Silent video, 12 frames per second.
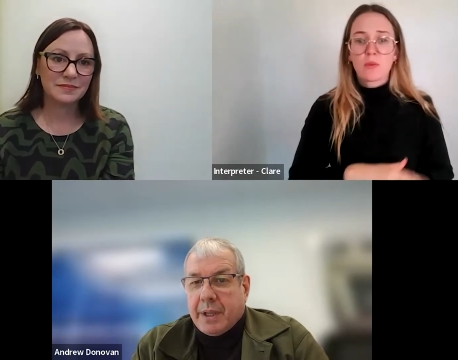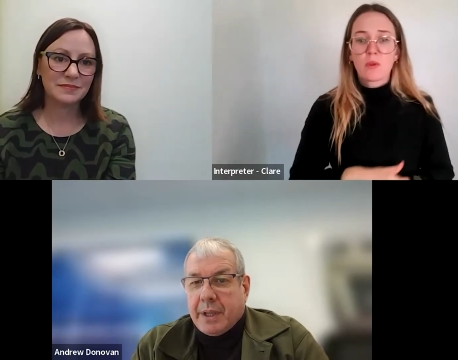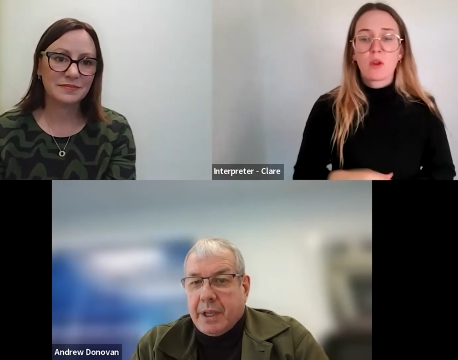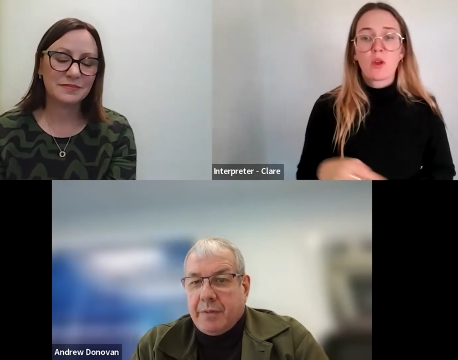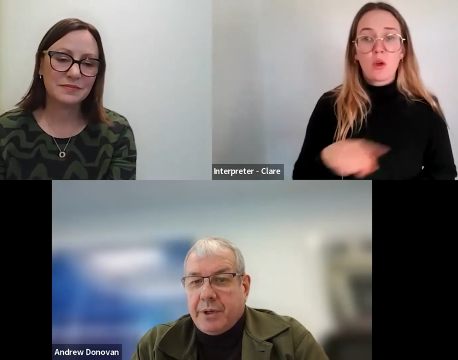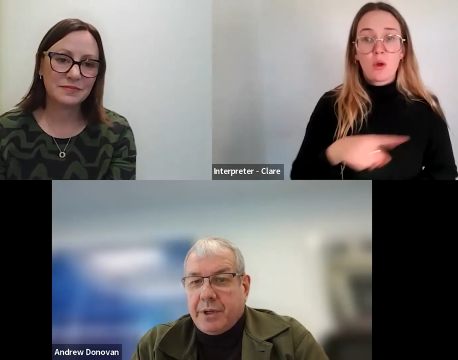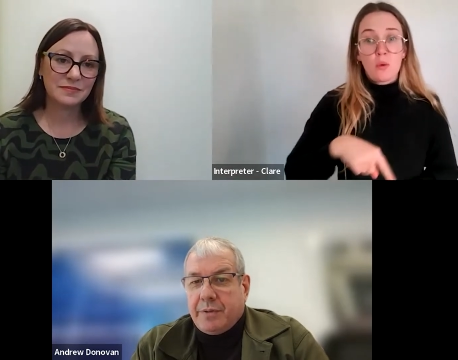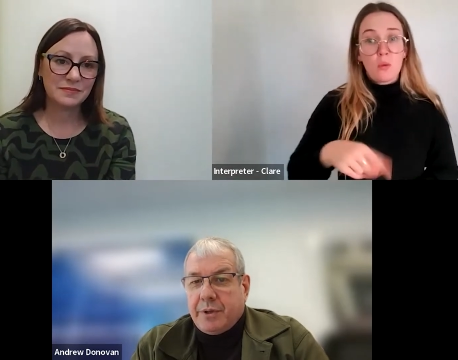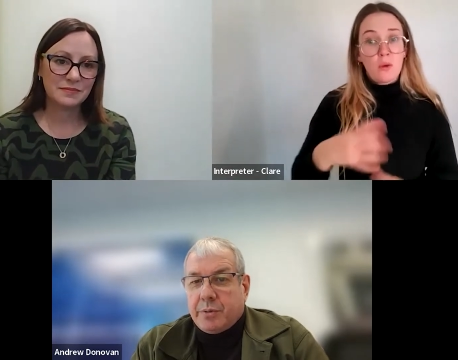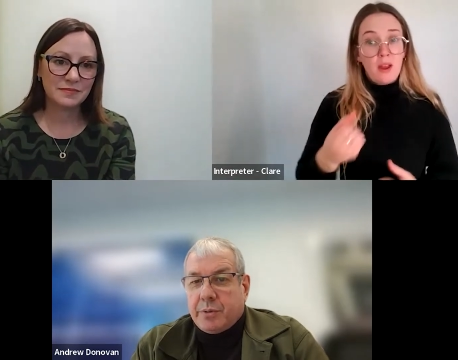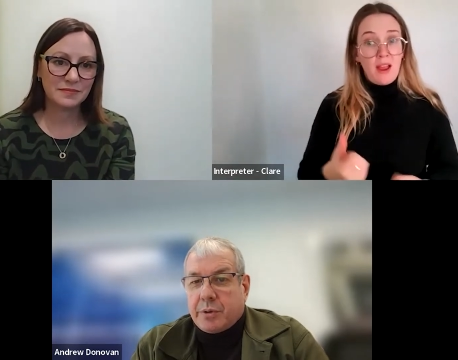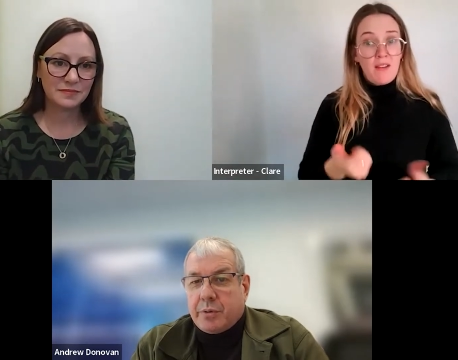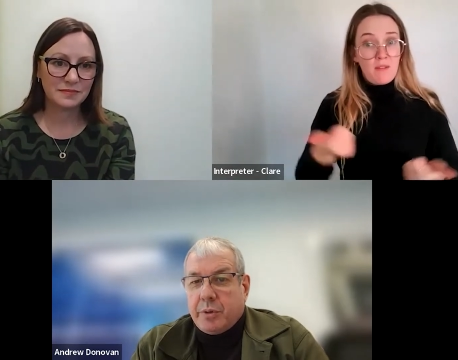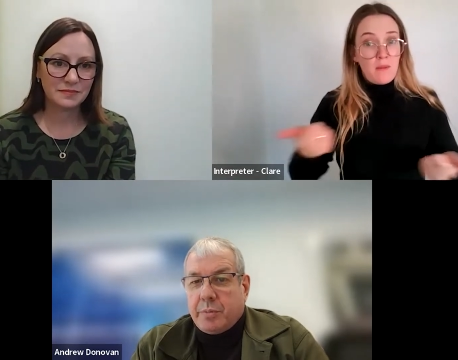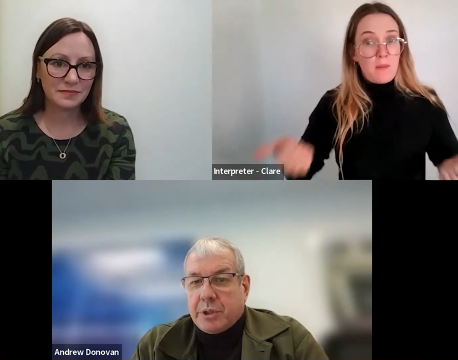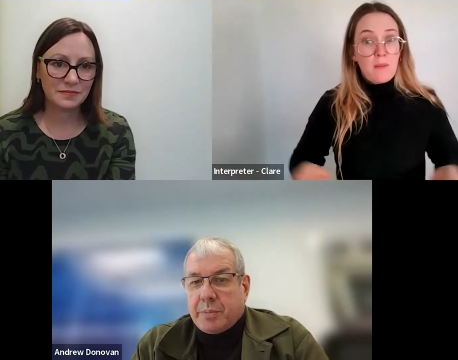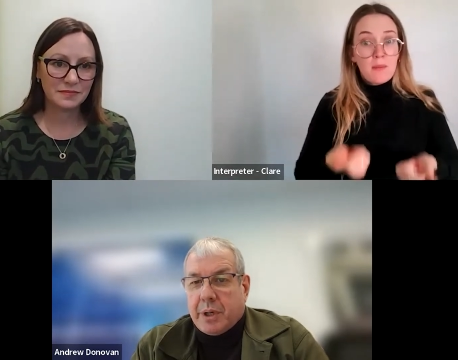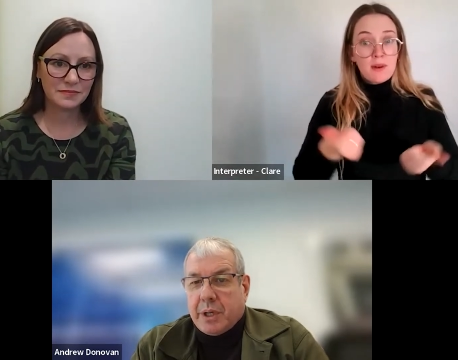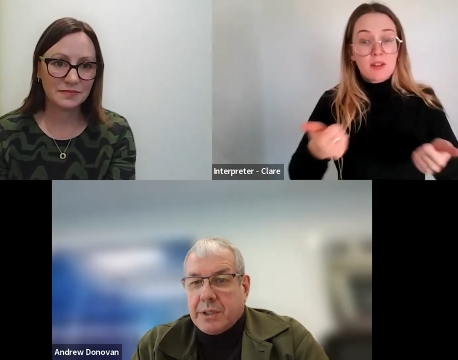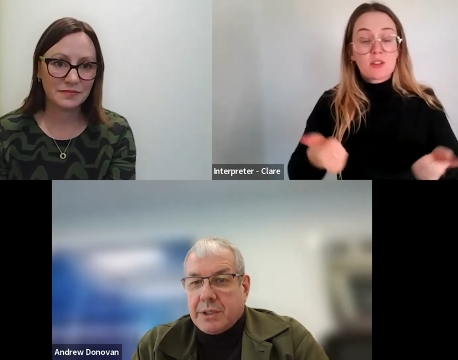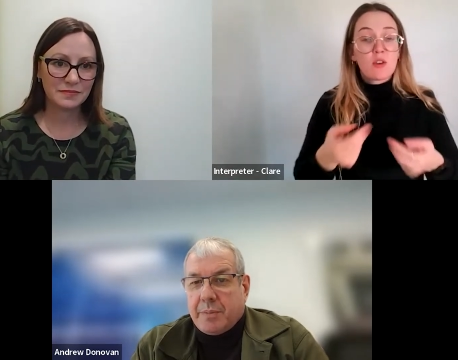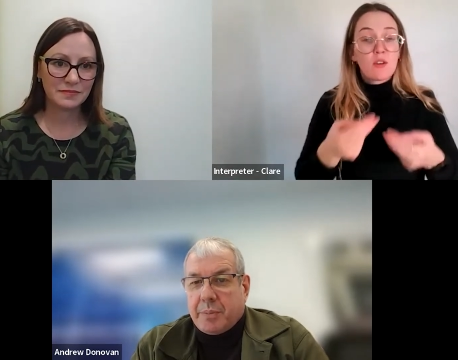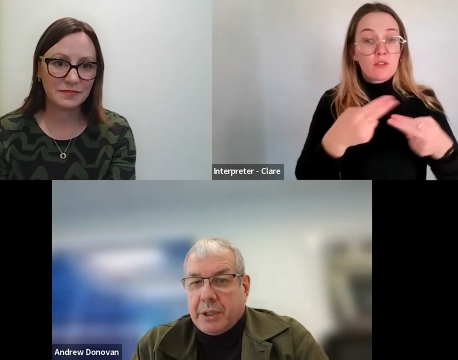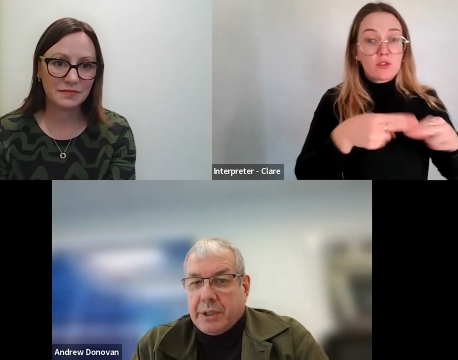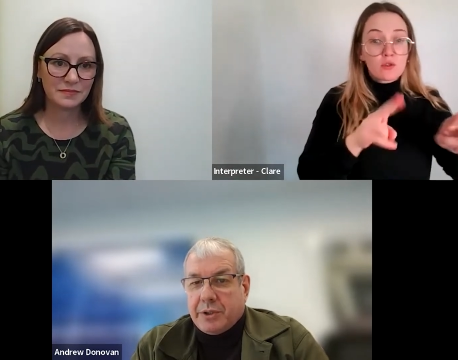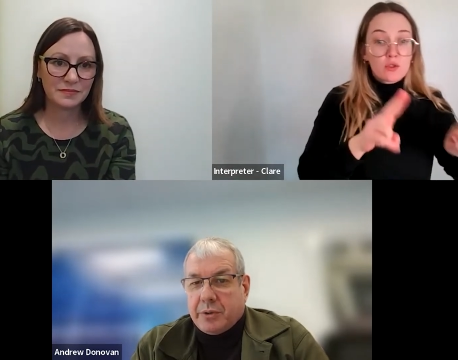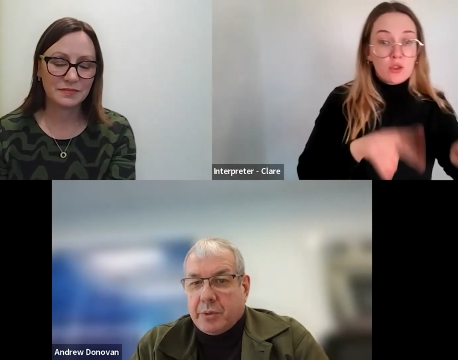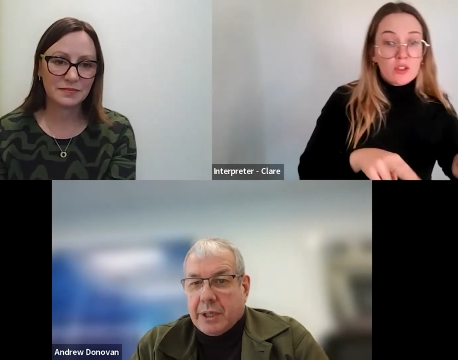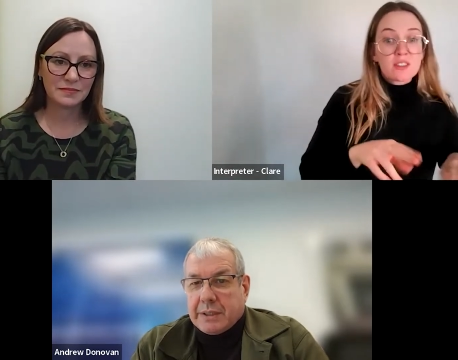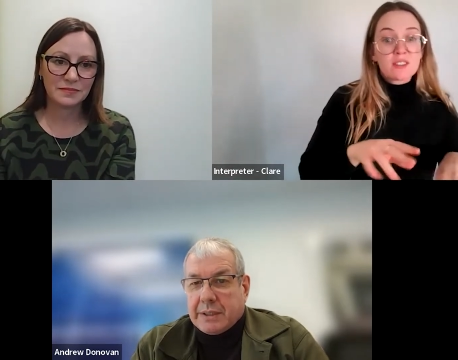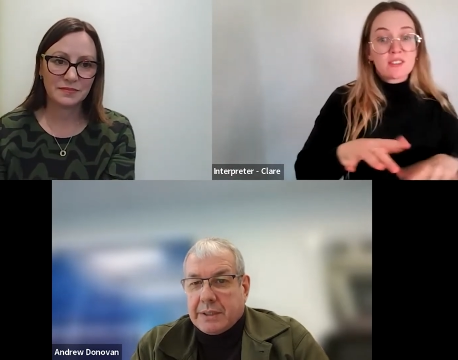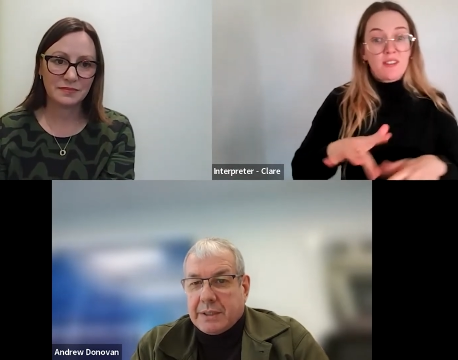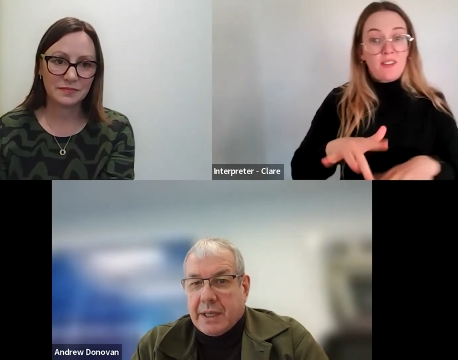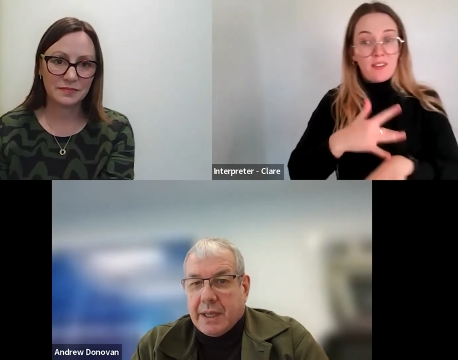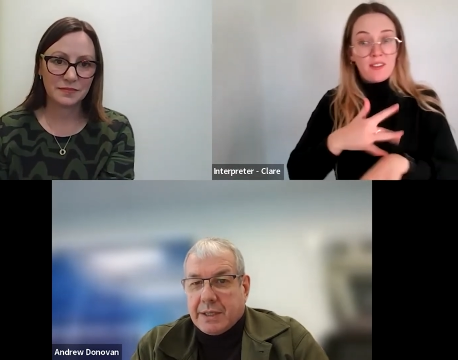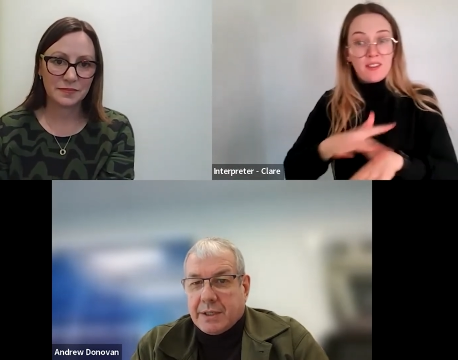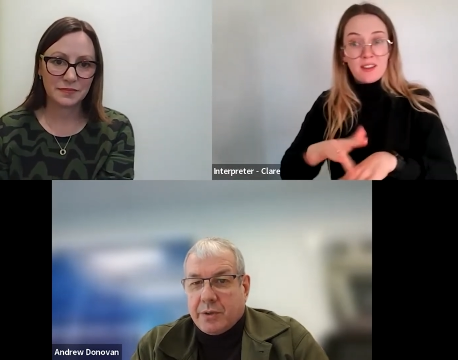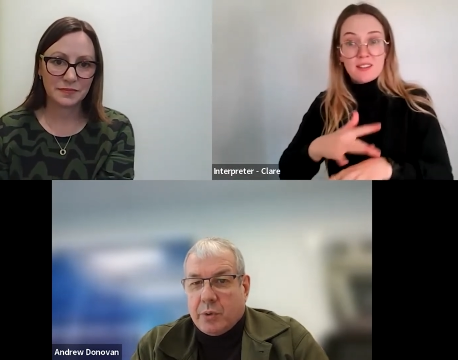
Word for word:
Speaker 1: If individuals groups apply separately to us as an